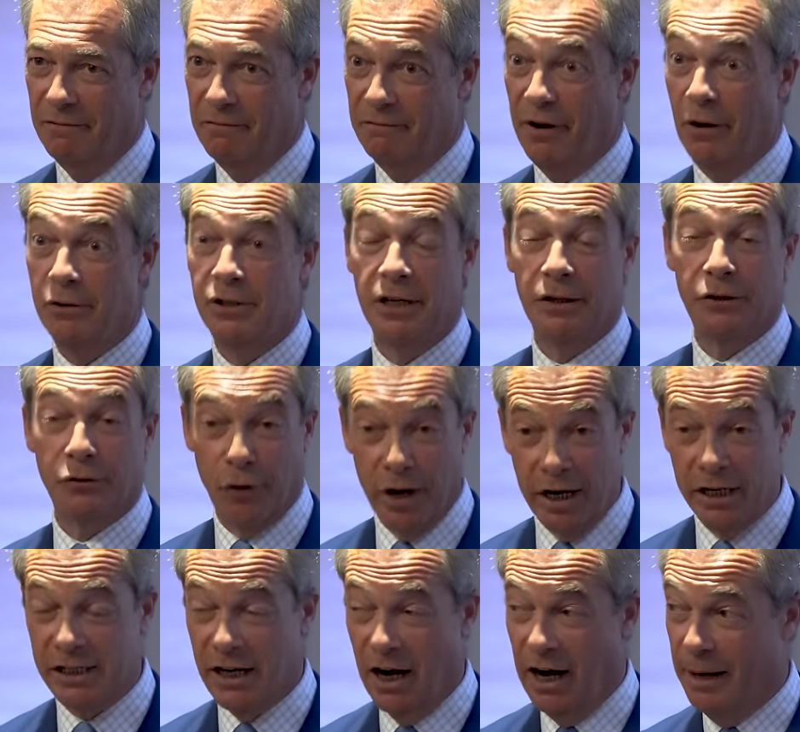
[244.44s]
voted
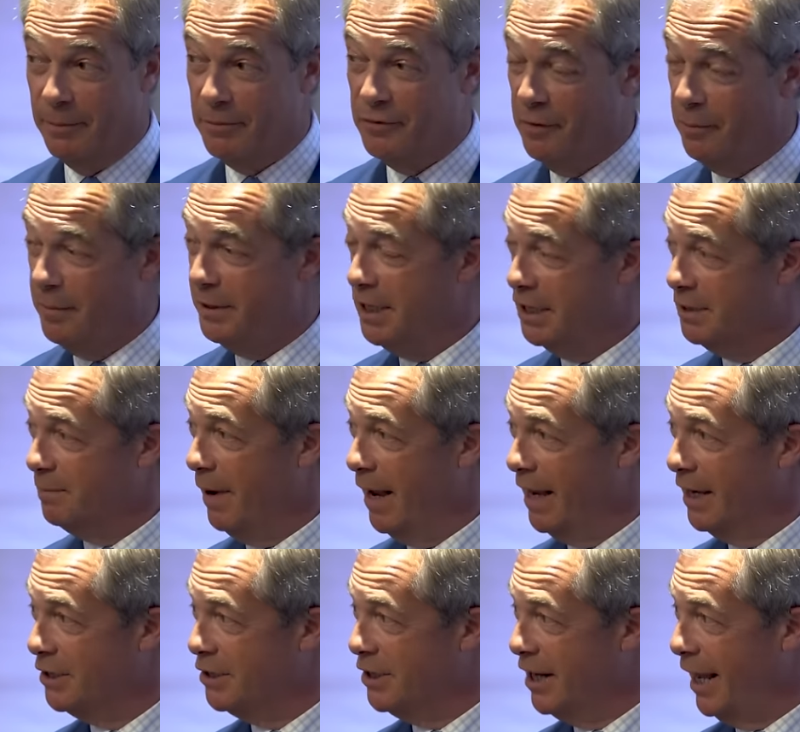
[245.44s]
three times for Mrs
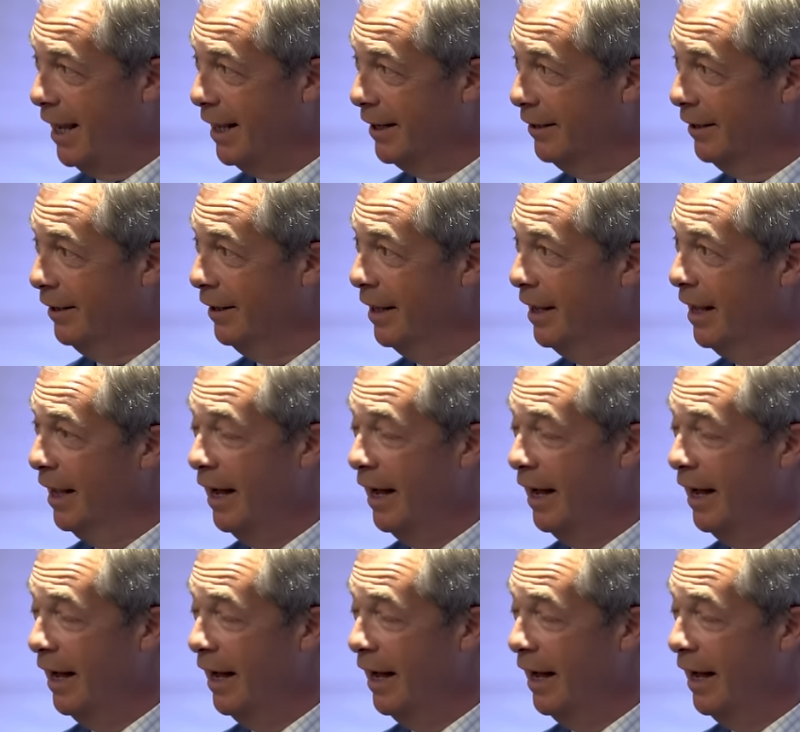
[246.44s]
May's deal,